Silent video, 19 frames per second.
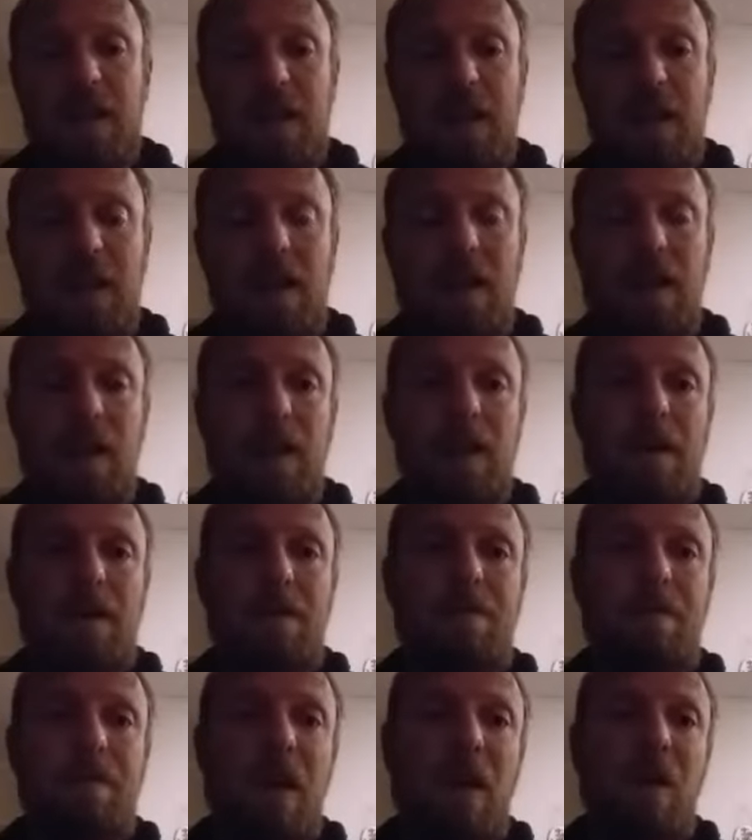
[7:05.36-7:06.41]

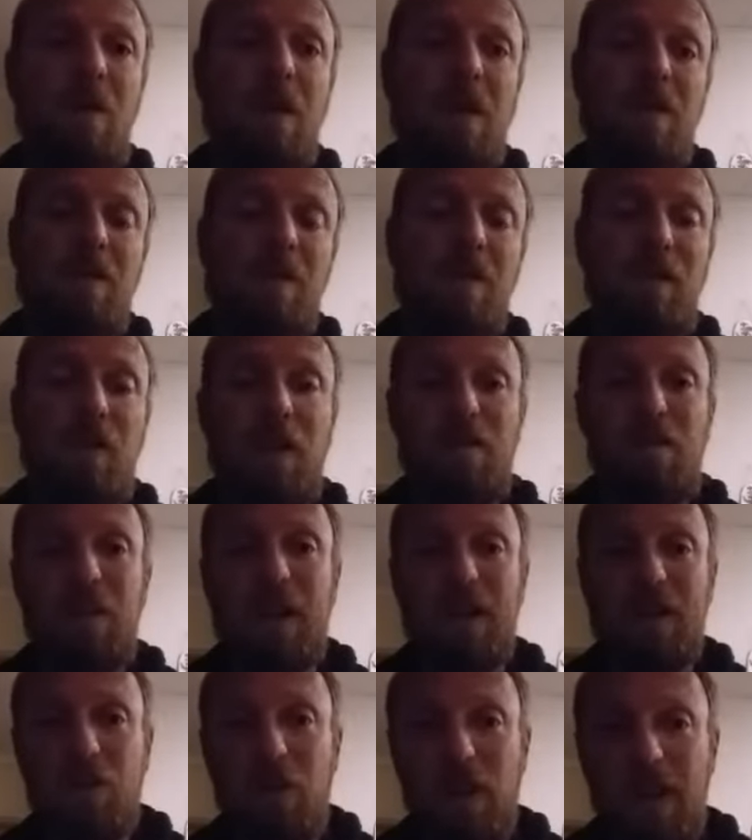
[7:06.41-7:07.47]
Now we are not very
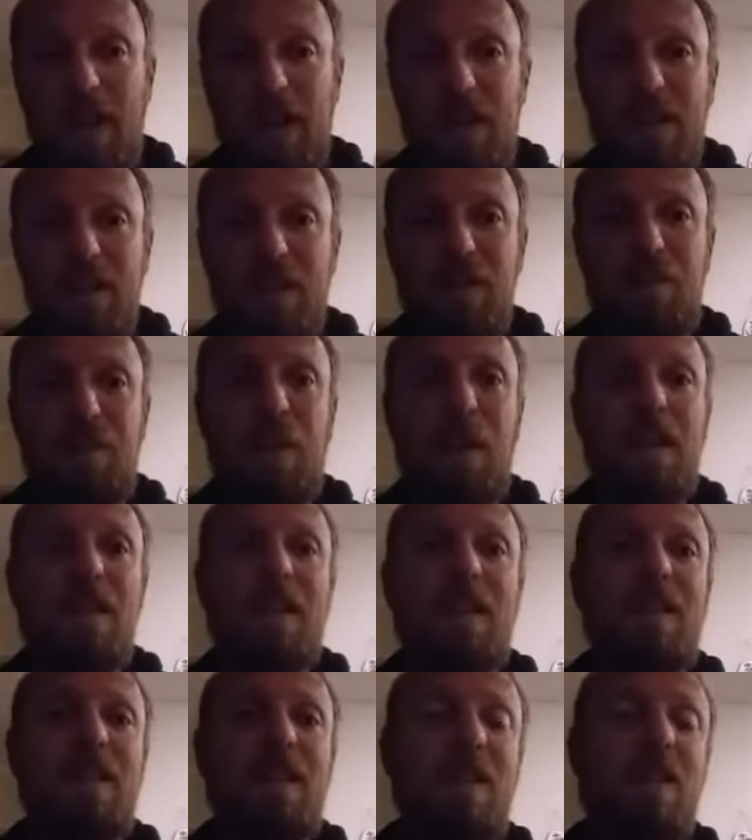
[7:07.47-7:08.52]
big drinkers, but
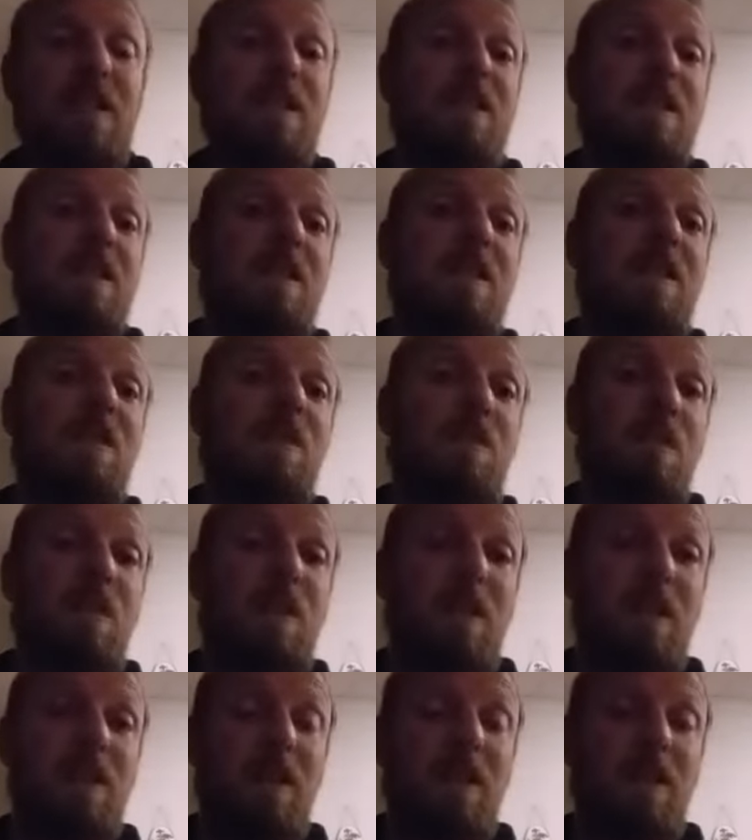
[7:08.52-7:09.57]
this
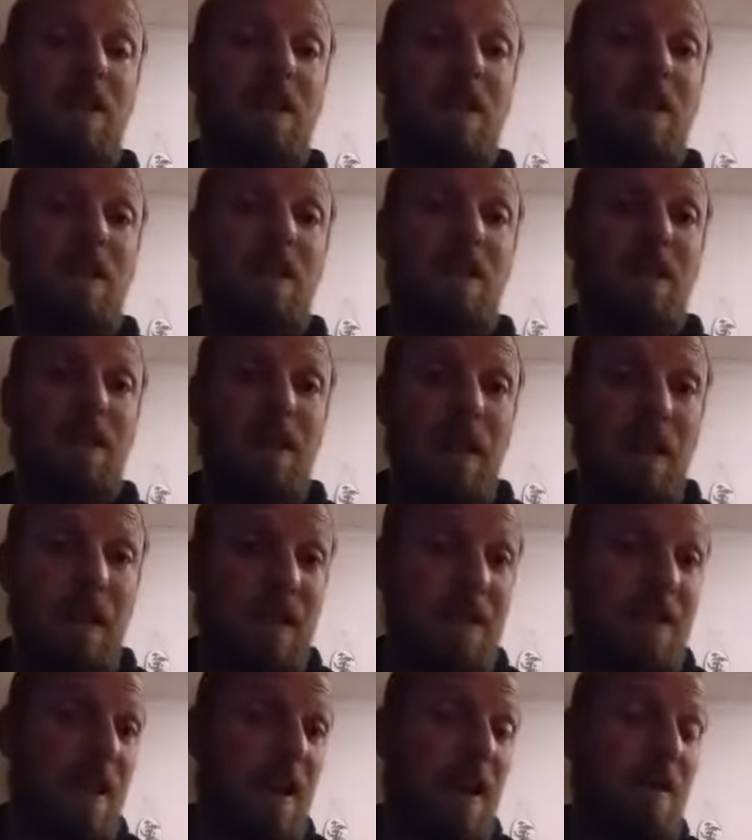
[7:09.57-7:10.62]
will,
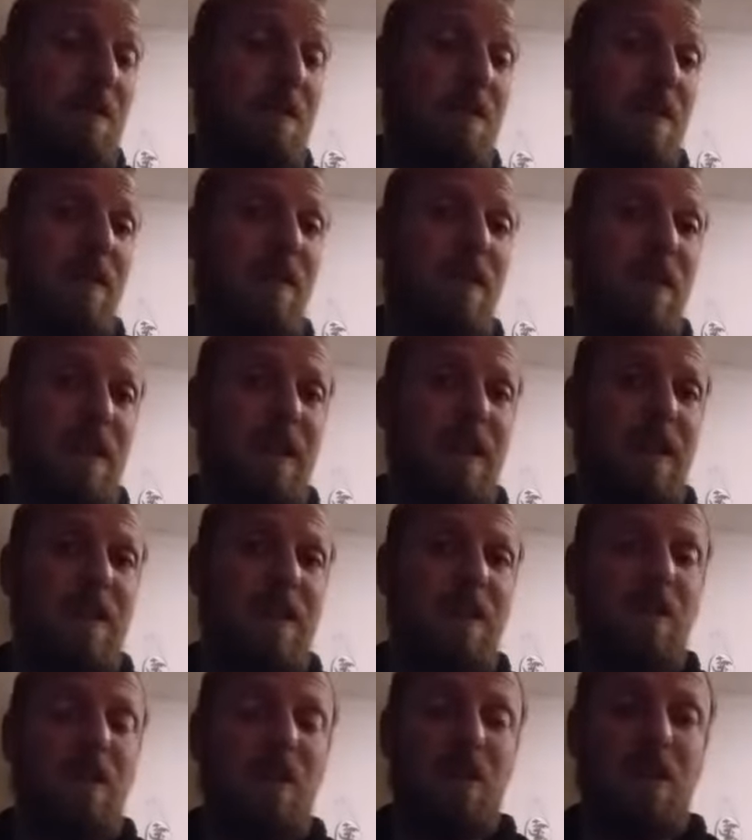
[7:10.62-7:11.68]
in times of need,
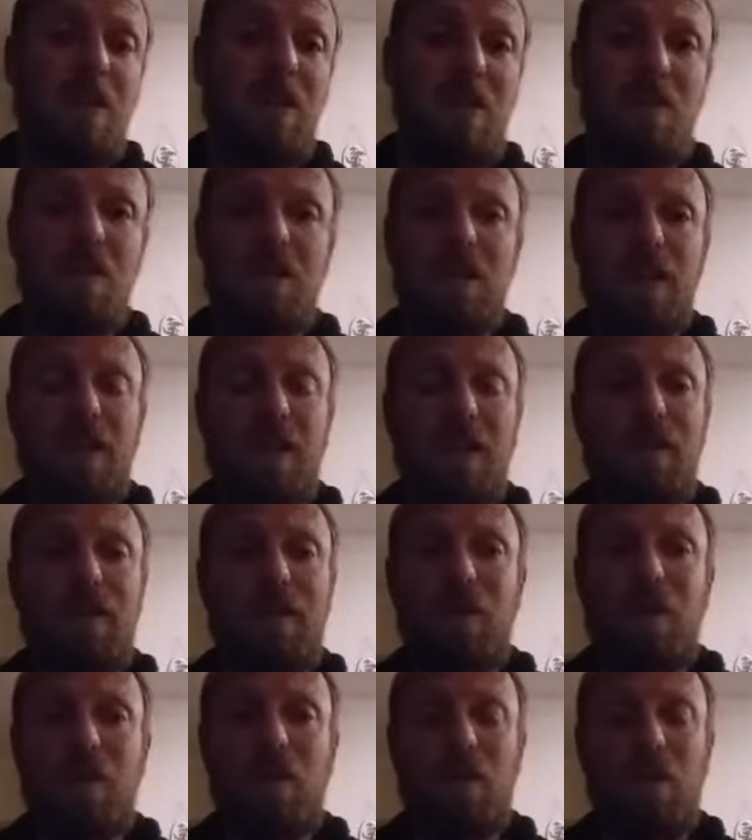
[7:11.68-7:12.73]
you can use liquor
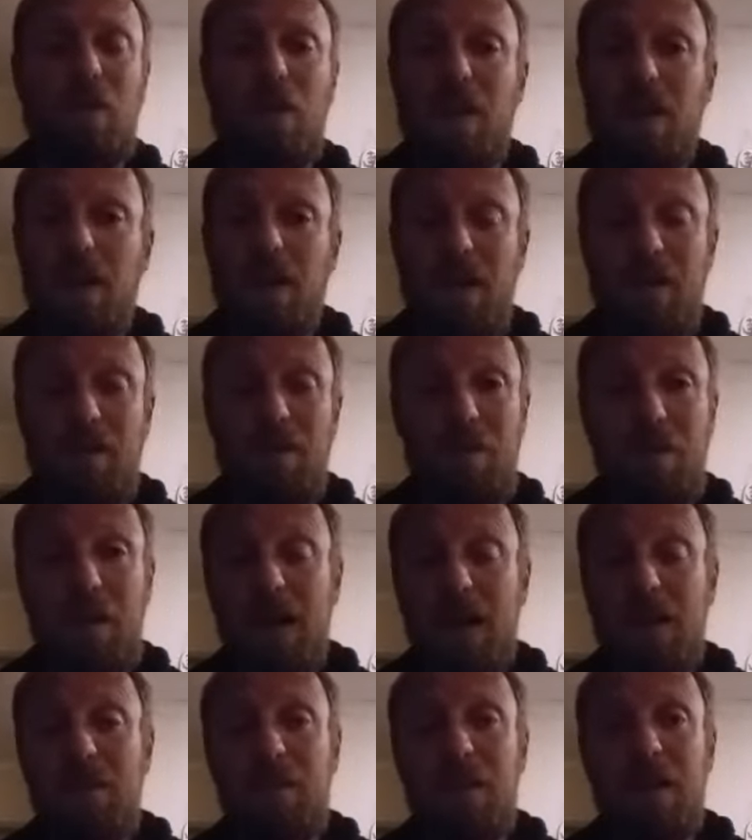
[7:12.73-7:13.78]
for
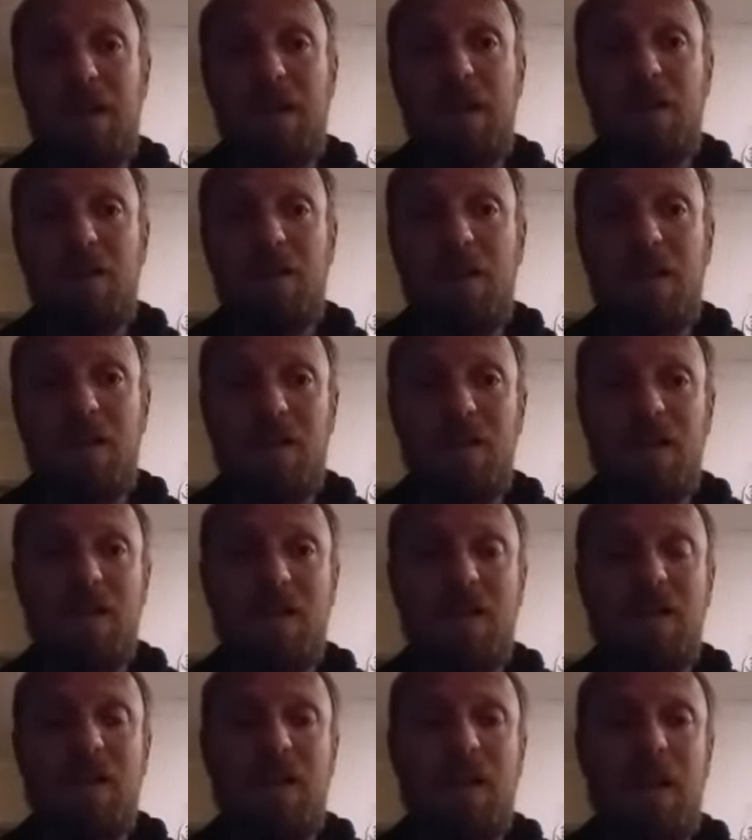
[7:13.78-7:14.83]
many
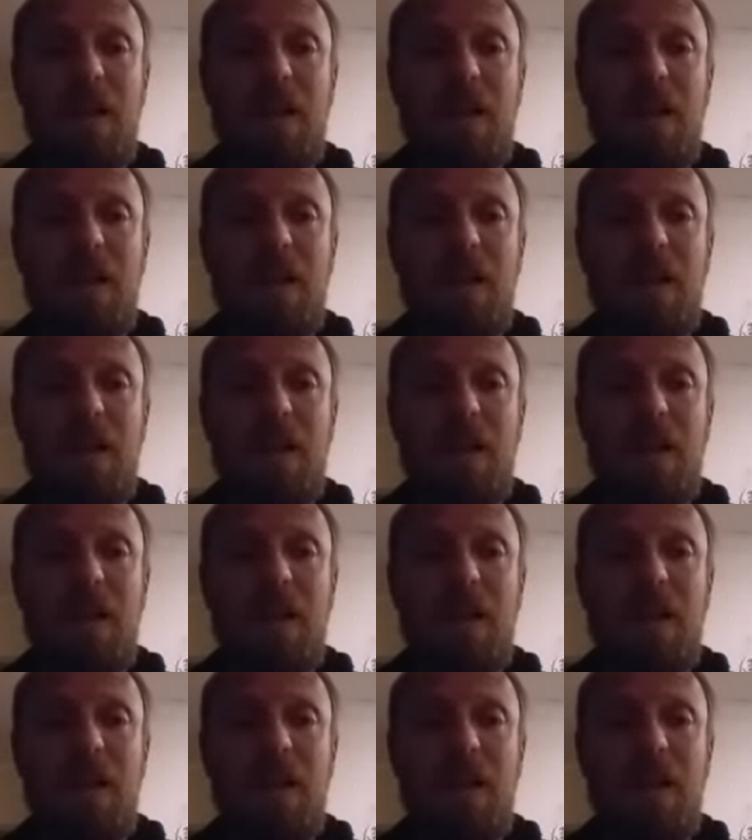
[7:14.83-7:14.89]
reasons.